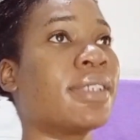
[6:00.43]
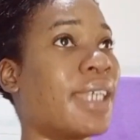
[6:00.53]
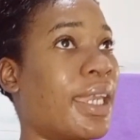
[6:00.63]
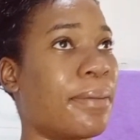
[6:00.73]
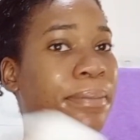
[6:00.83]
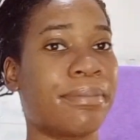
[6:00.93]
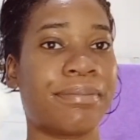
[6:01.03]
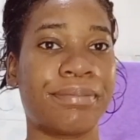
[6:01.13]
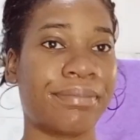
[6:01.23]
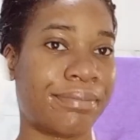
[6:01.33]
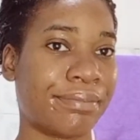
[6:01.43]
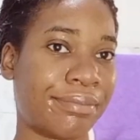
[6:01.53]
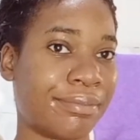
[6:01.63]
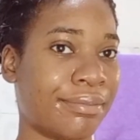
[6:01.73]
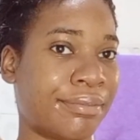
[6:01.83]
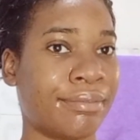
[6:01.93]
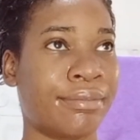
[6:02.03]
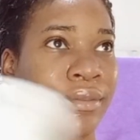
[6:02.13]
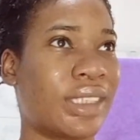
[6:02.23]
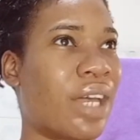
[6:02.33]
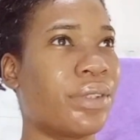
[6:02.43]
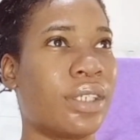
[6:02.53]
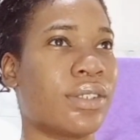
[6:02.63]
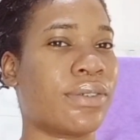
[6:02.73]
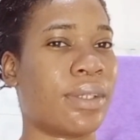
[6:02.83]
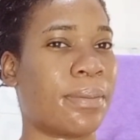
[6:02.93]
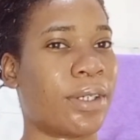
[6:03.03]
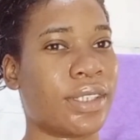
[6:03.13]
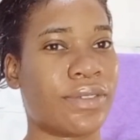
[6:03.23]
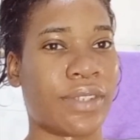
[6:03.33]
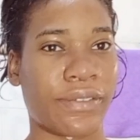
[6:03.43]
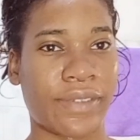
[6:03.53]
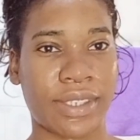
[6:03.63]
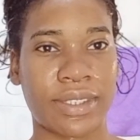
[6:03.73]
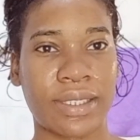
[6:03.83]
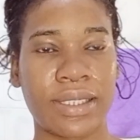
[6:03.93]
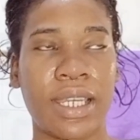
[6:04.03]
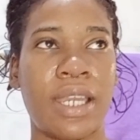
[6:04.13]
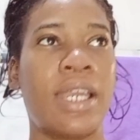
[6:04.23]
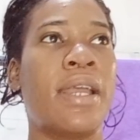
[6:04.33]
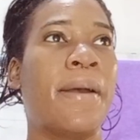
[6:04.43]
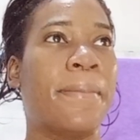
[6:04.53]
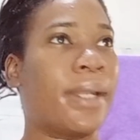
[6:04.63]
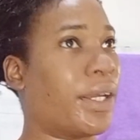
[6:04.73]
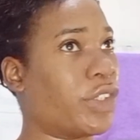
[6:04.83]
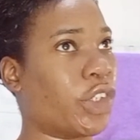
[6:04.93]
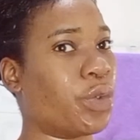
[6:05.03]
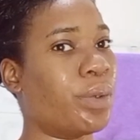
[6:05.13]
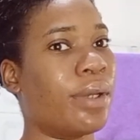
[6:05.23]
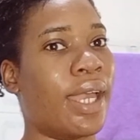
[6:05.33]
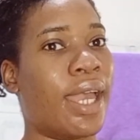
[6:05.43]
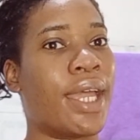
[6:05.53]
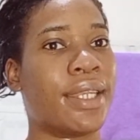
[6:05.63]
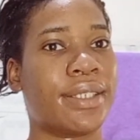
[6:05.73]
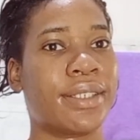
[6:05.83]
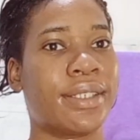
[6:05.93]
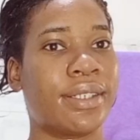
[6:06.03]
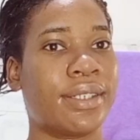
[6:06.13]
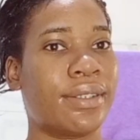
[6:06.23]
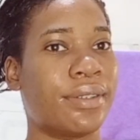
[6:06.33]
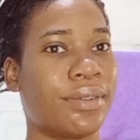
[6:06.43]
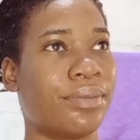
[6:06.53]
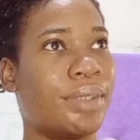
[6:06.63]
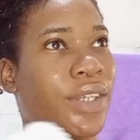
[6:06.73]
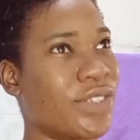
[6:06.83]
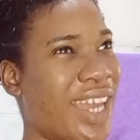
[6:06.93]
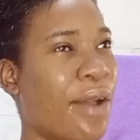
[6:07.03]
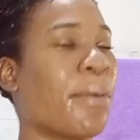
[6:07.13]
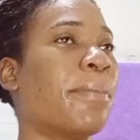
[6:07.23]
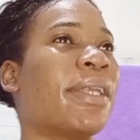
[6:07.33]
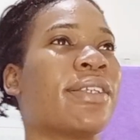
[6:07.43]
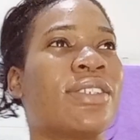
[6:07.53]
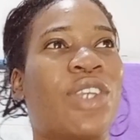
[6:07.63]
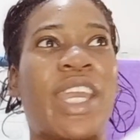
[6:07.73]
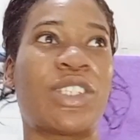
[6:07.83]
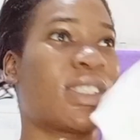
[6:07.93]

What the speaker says: same towel they use for their bodies for your faces, but I do, and here's how. Because you can't